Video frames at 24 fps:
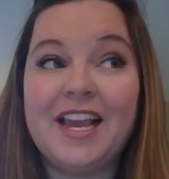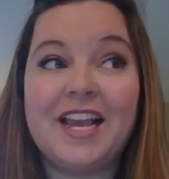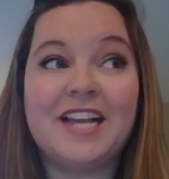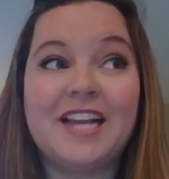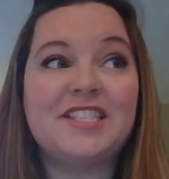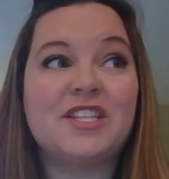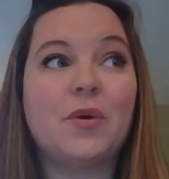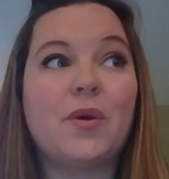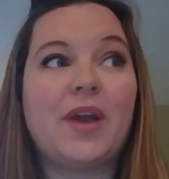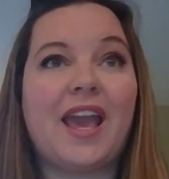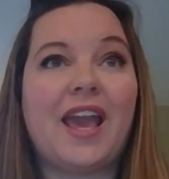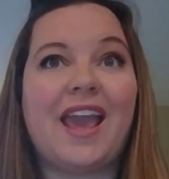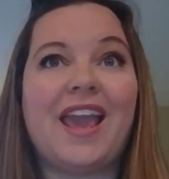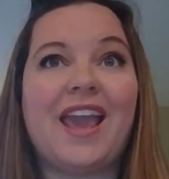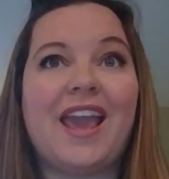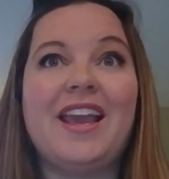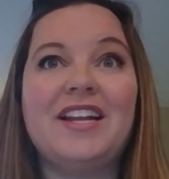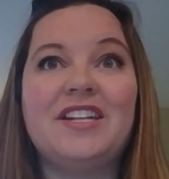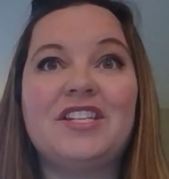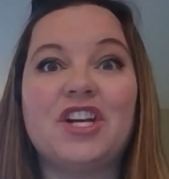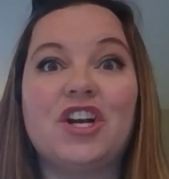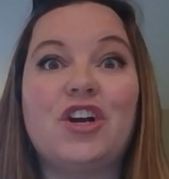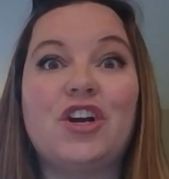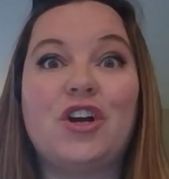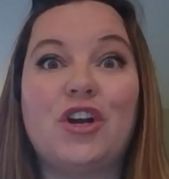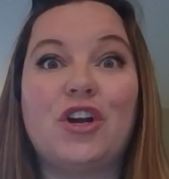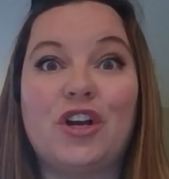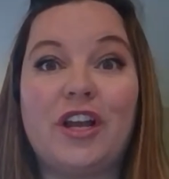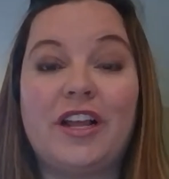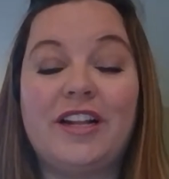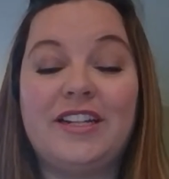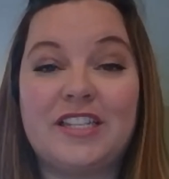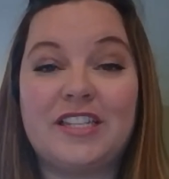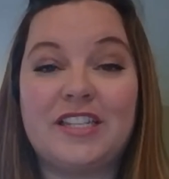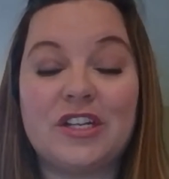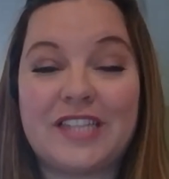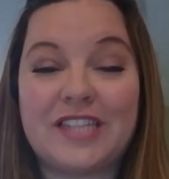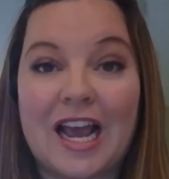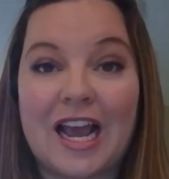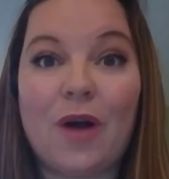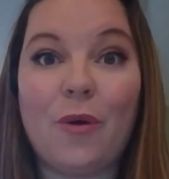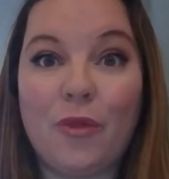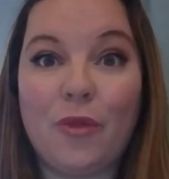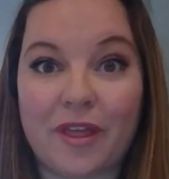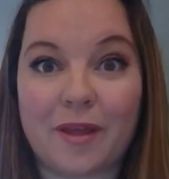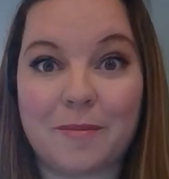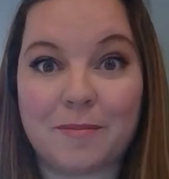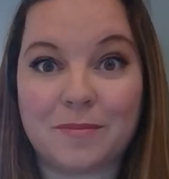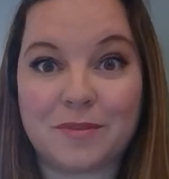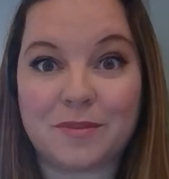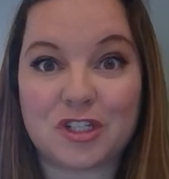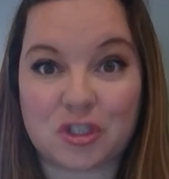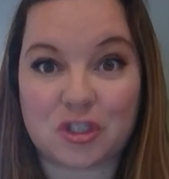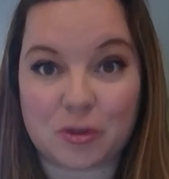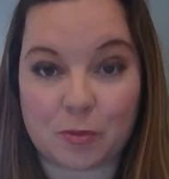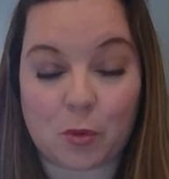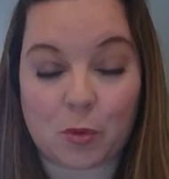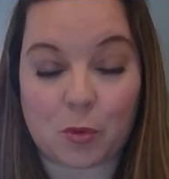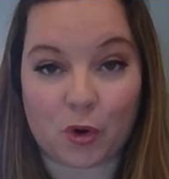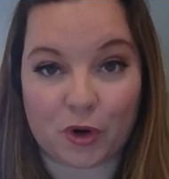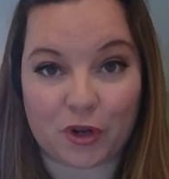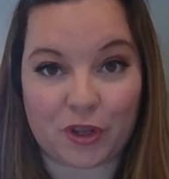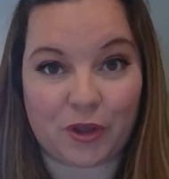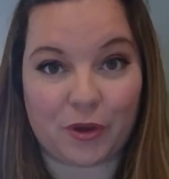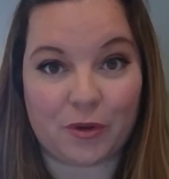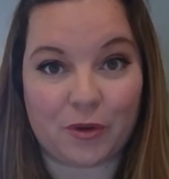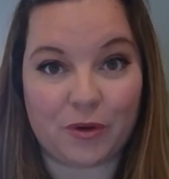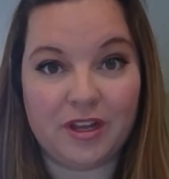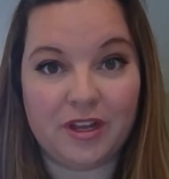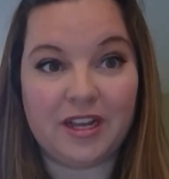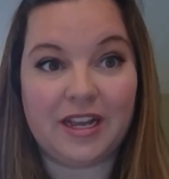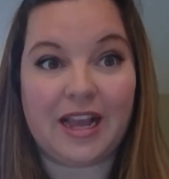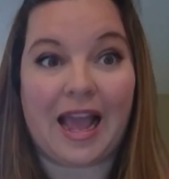It's okay to to tell them to support you